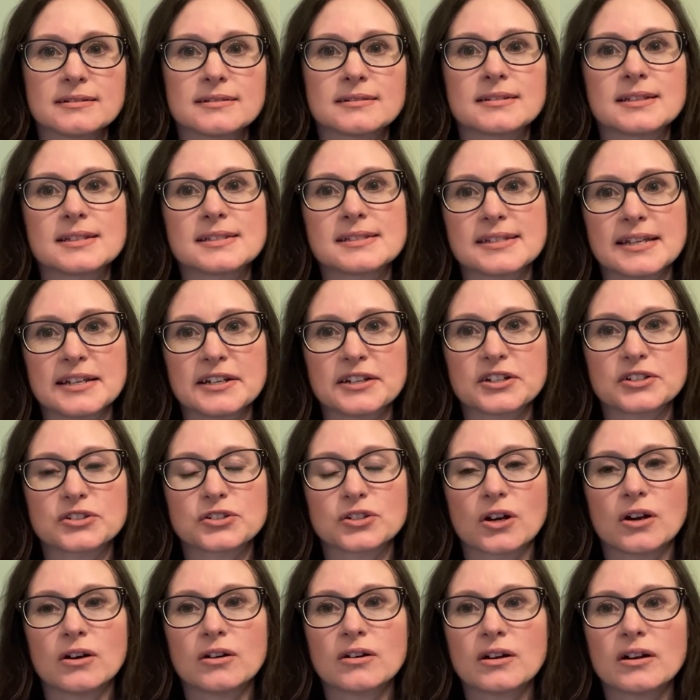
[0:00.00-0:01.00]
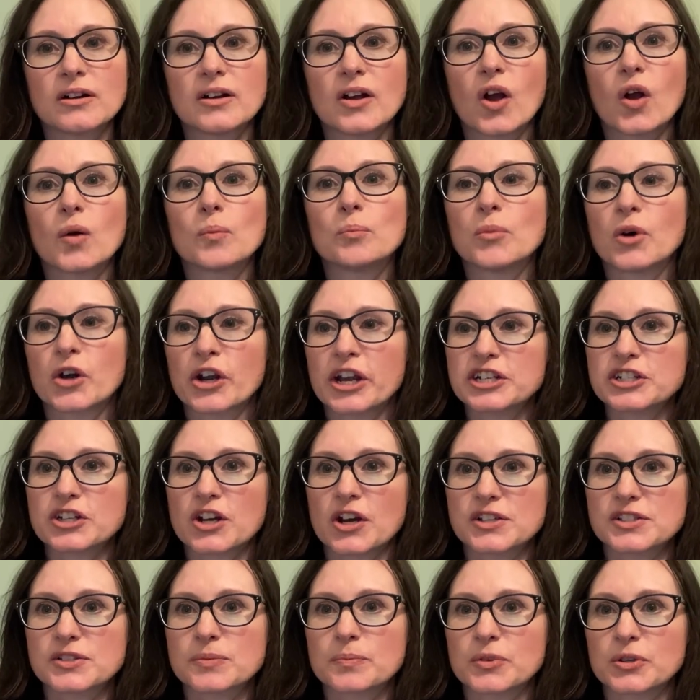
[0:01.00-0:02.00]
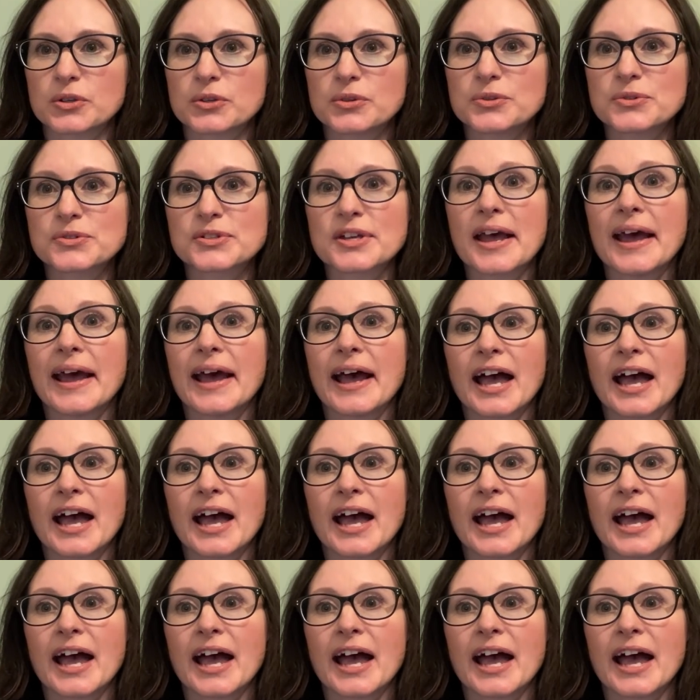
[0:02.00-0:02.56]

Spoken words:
the synchrotron, Monash Hospitals,